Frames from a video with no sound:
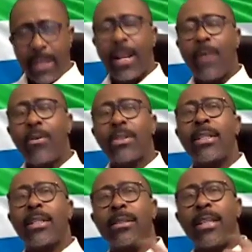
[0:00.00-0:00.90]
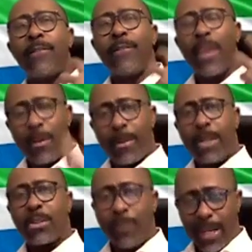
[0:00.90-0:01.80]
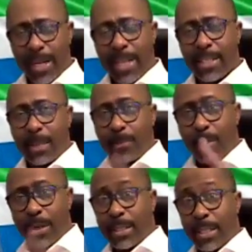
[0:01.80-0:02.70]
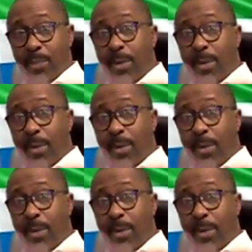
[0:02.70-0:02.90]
That was the development of identity politics.